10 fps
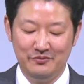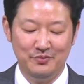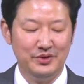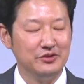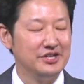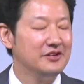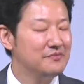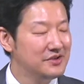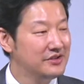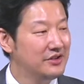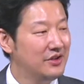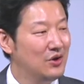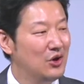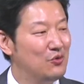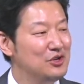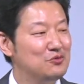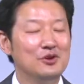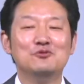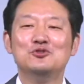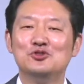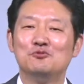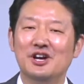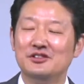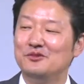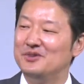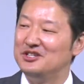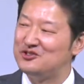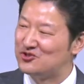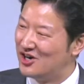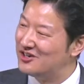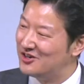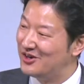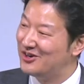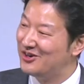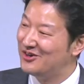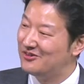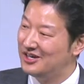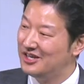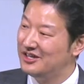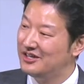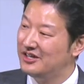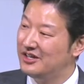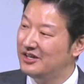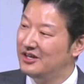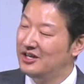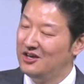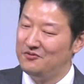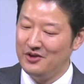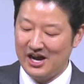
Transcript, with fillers: build up? Which one would you rather be stronger, right? If you